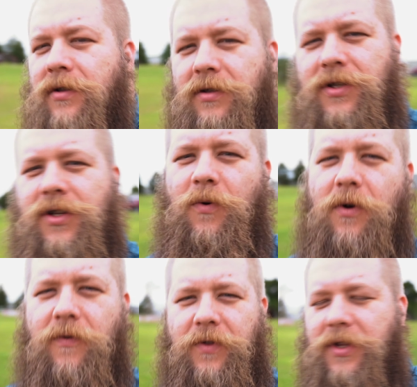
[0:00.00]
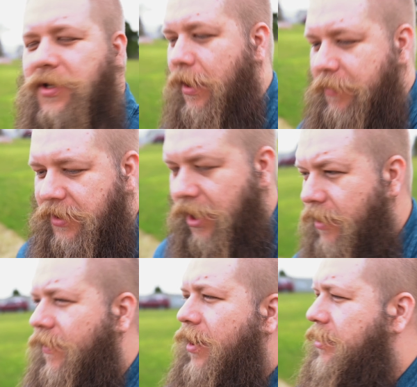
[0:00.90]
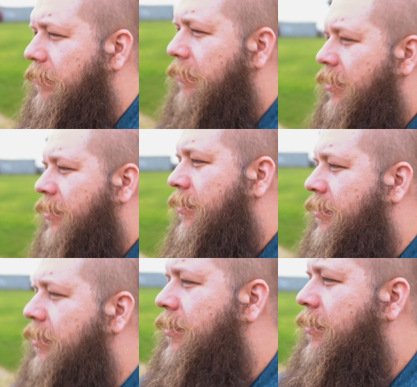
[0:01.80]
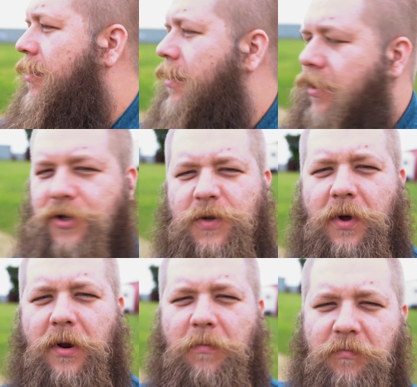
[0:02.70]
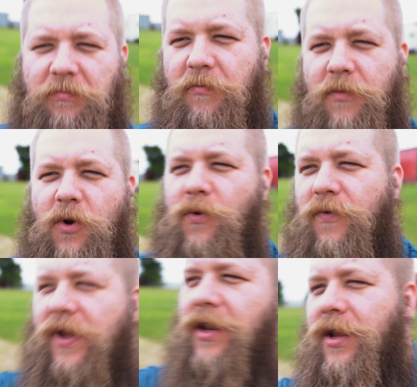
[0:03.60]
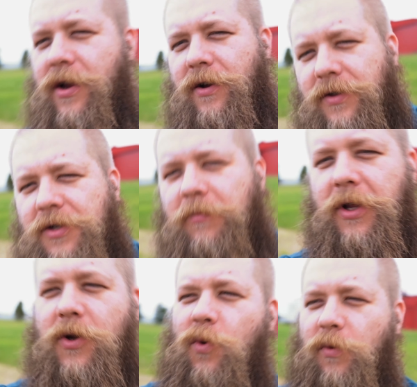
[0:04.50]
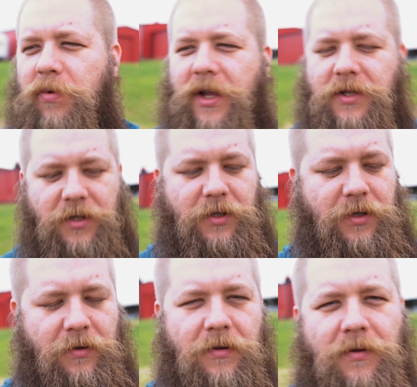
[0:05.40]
So over the top. It's kind of awesome just want to move in here. There's so many cool places.